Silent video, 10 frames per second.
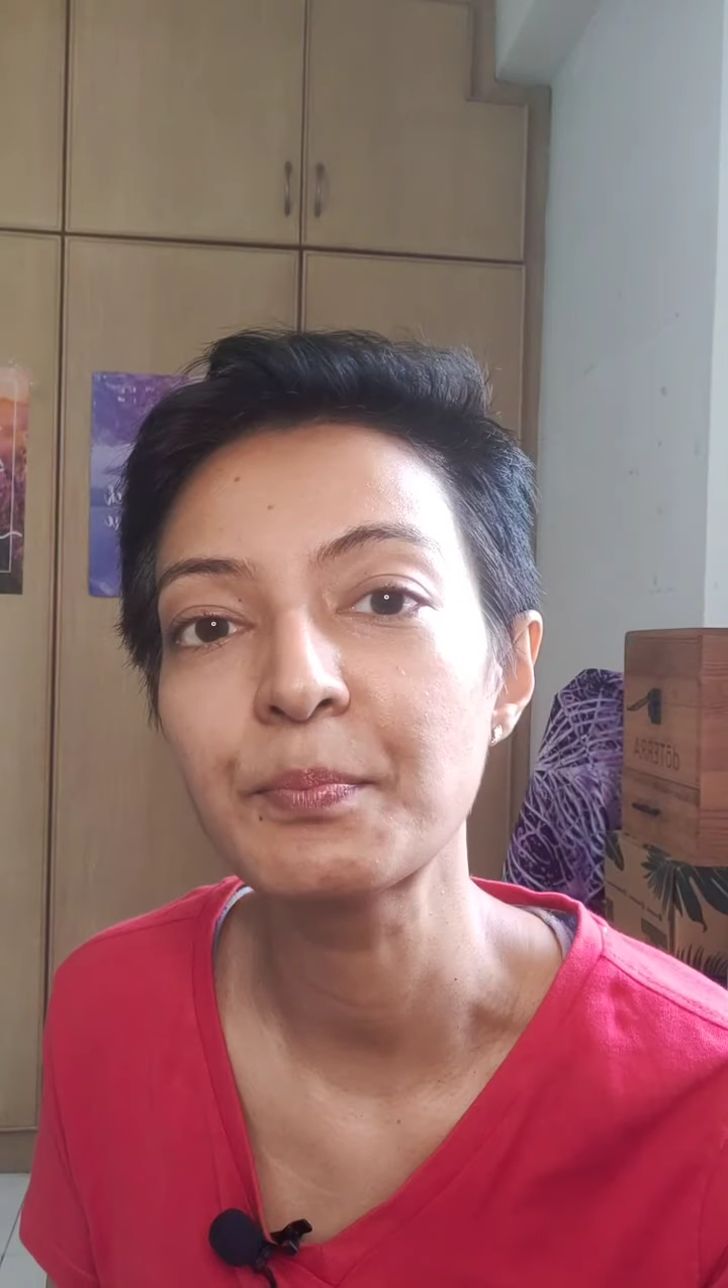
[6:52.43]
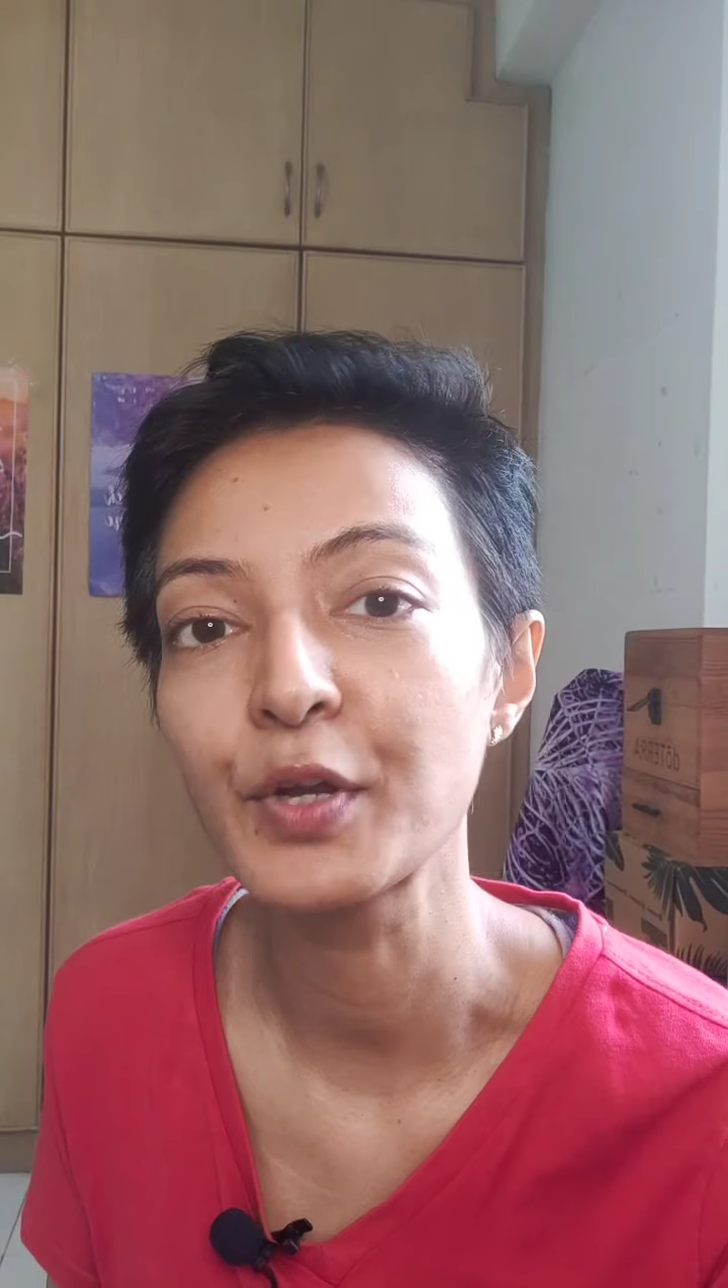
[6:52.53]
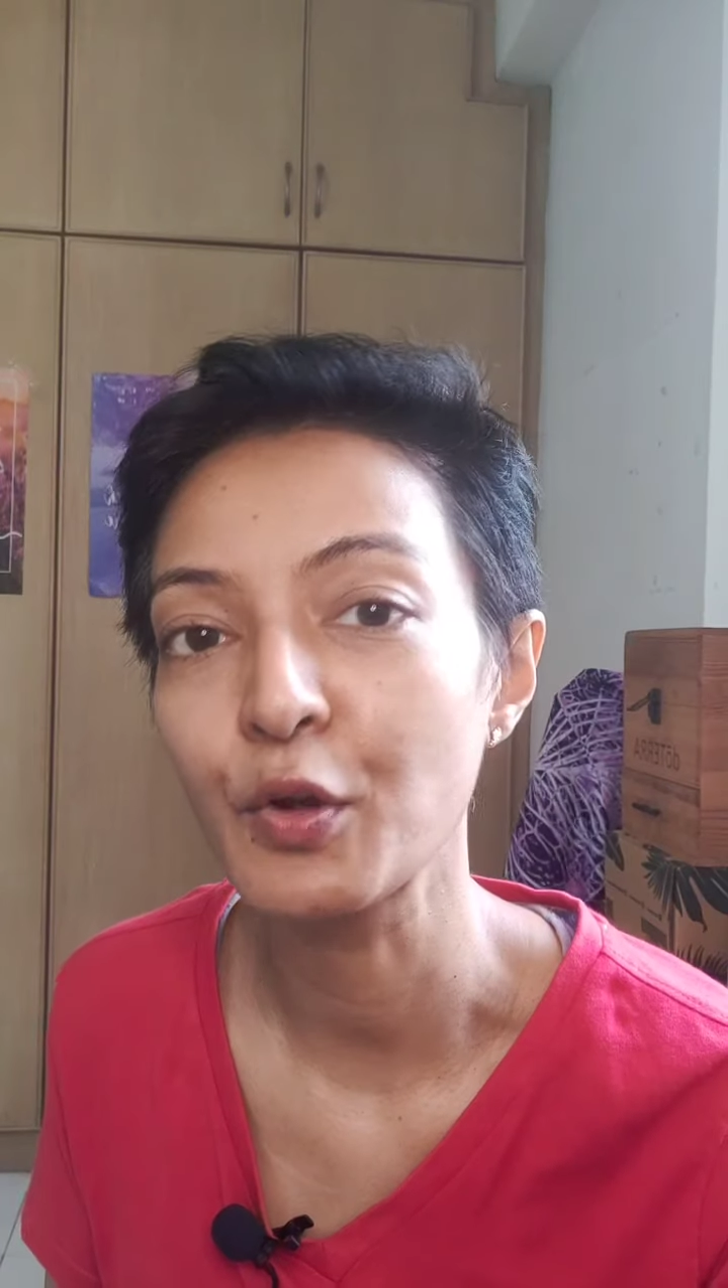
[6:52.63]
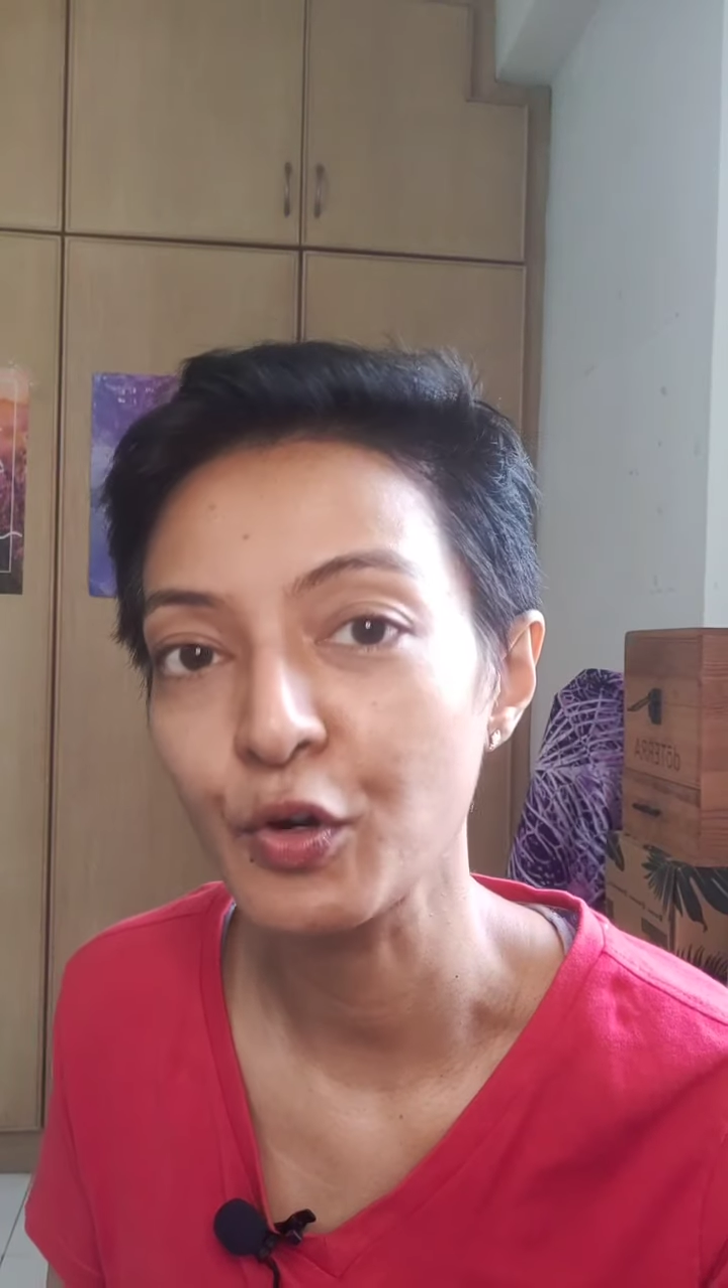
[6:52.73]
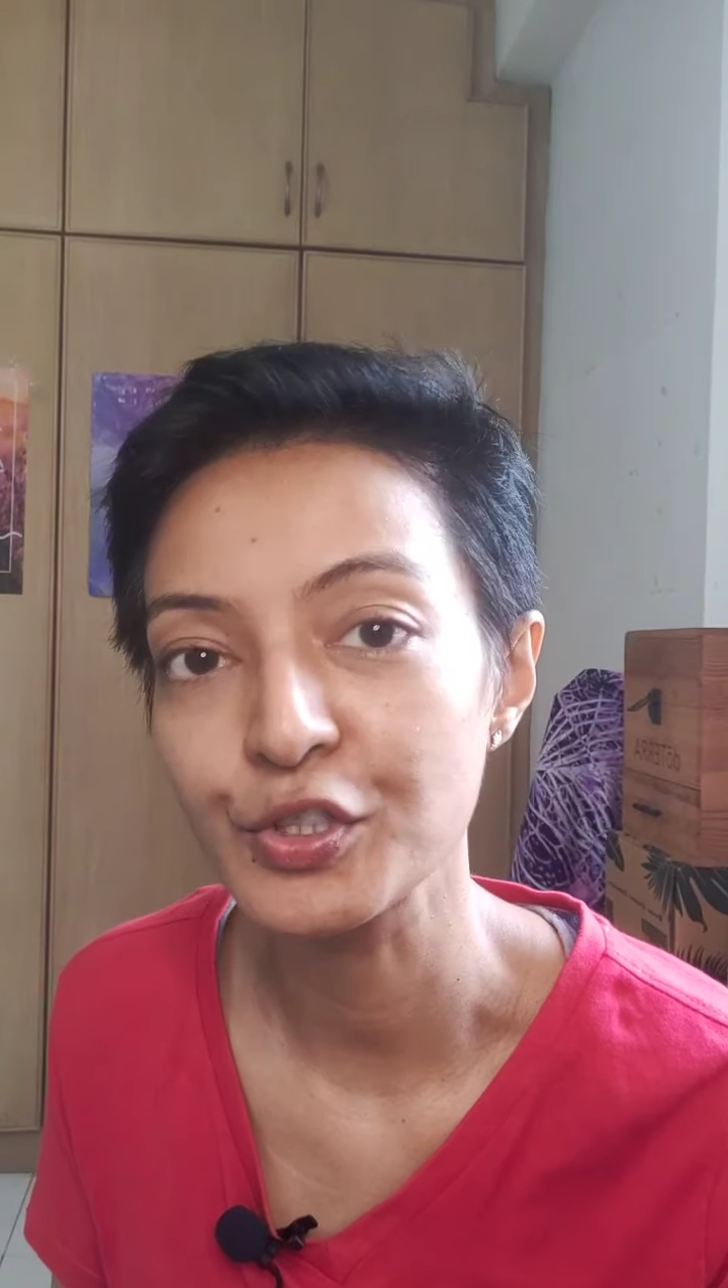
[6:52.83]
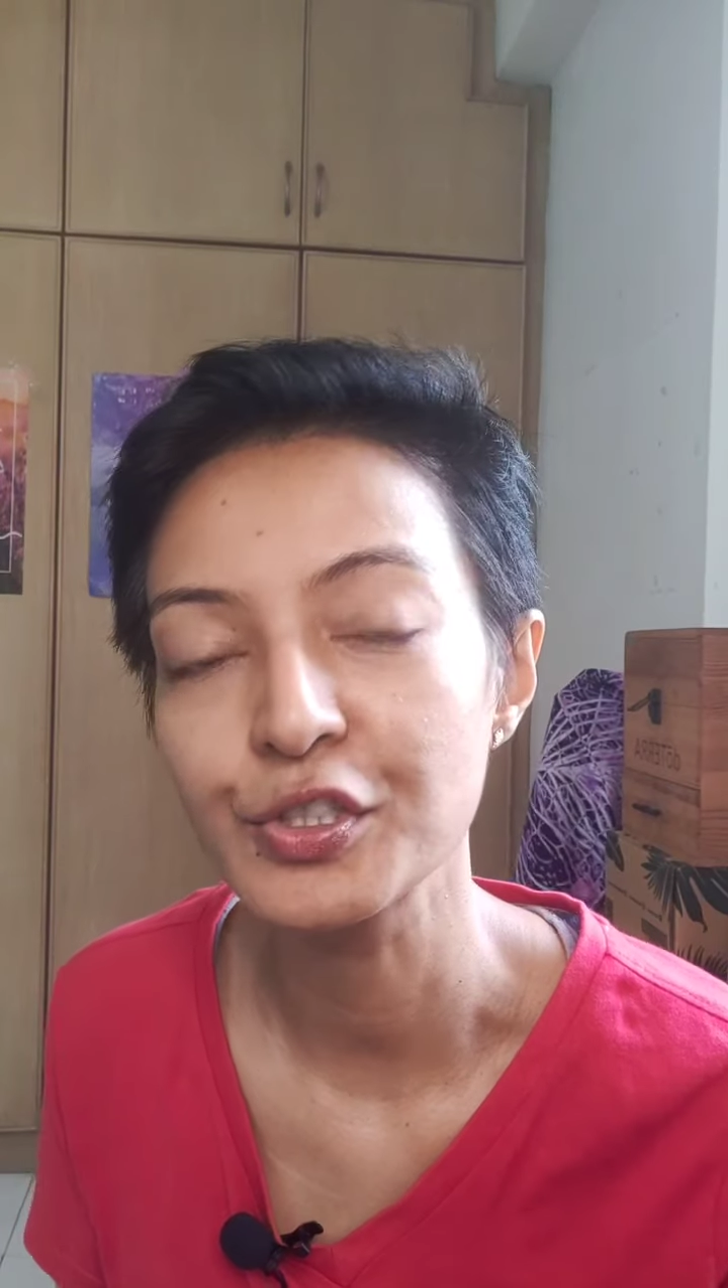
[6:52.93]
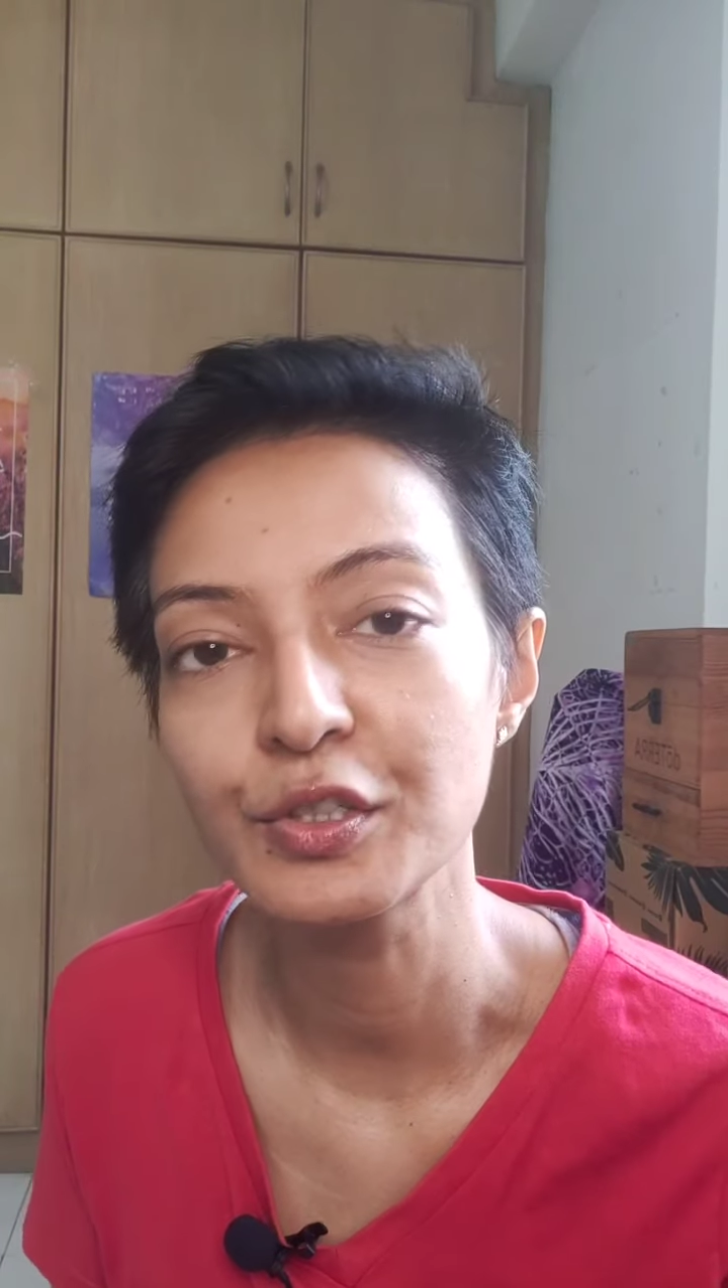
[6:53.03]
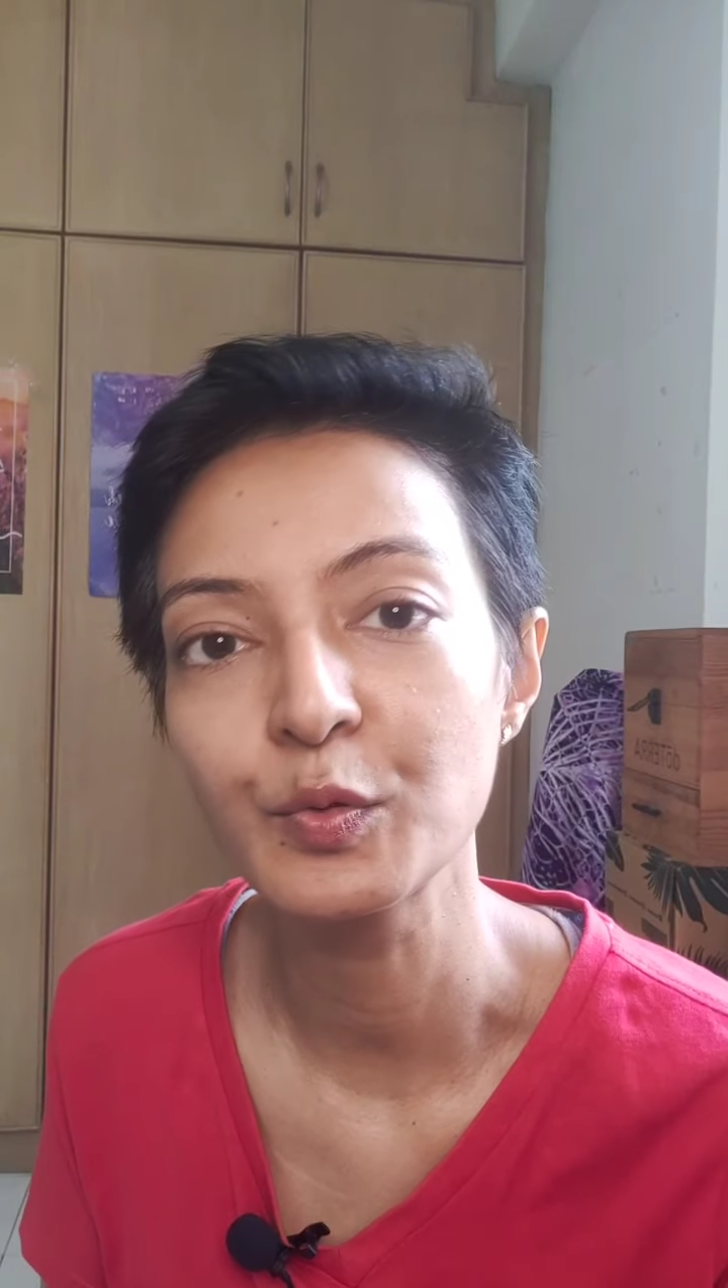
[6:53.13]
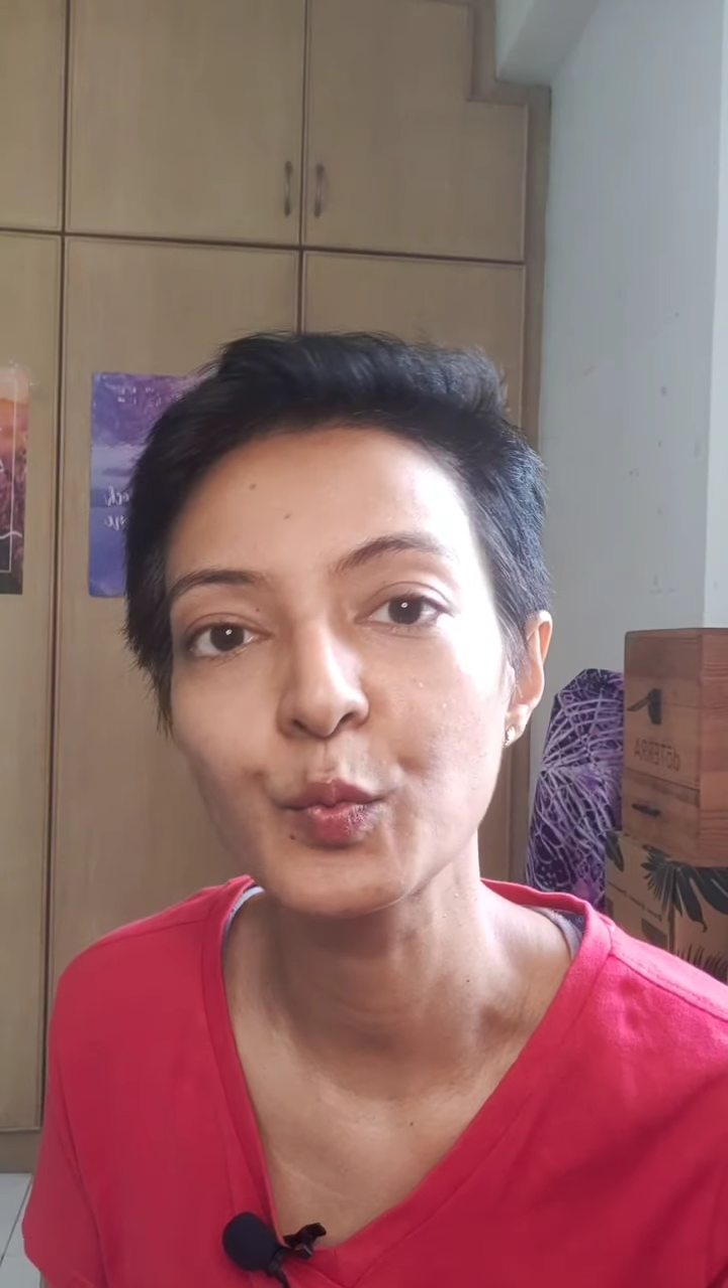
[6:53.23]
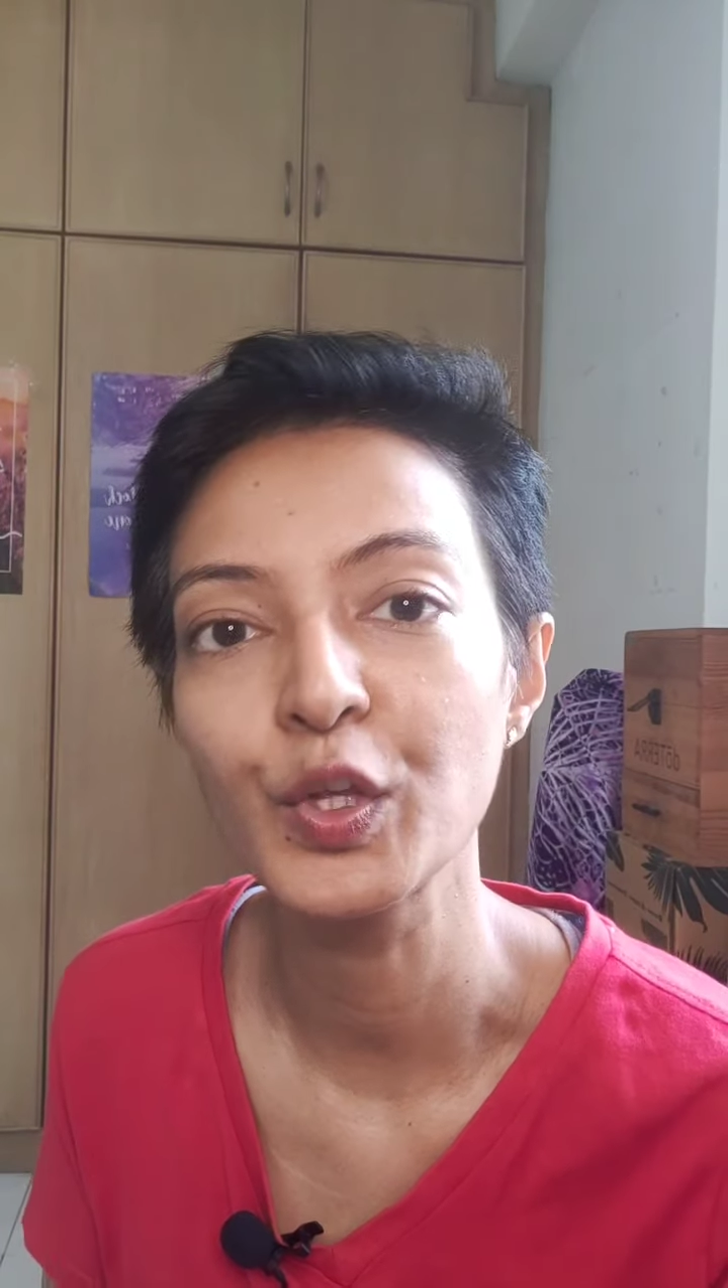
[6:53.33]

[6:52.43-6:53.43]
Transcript: precaution